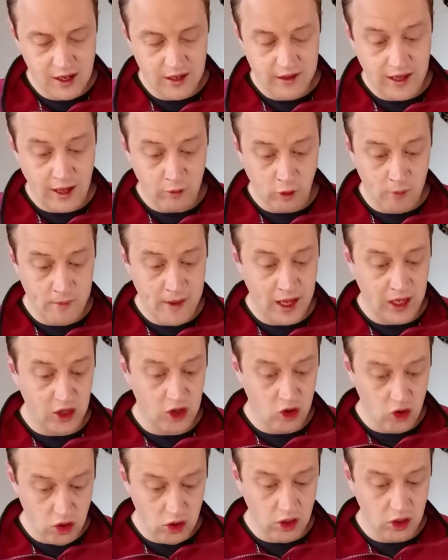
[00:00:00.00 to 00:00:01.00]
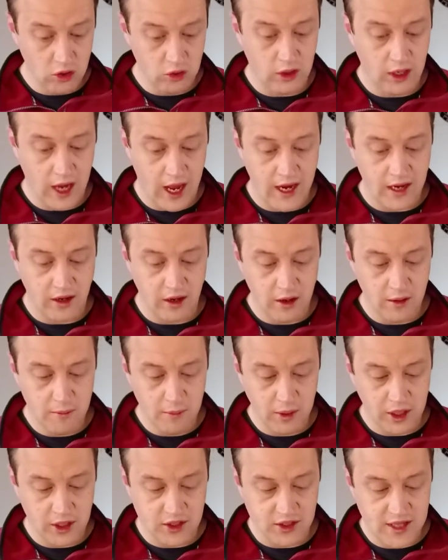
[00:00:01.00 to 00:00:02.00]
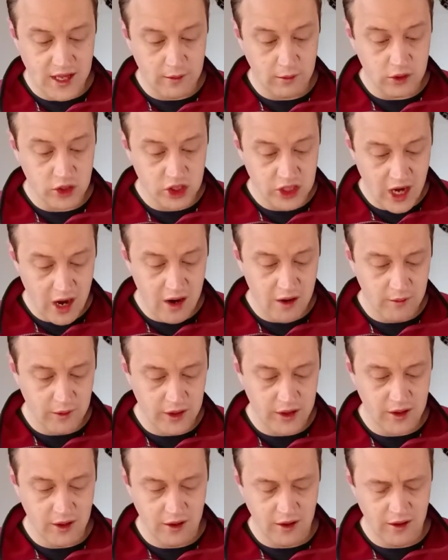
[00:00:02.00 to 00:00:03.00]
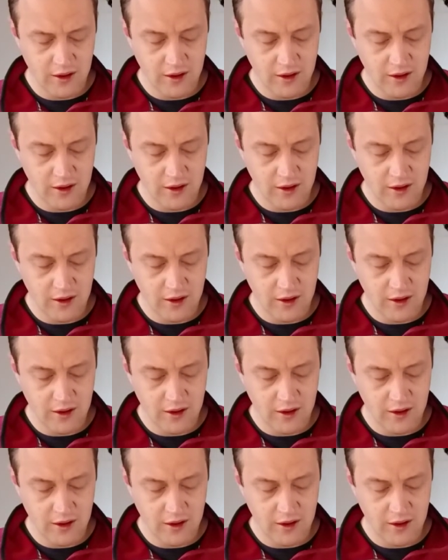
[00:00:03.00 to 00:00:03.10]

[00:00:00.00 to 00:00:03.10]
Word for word: That will make your load lighter because they will share it with you.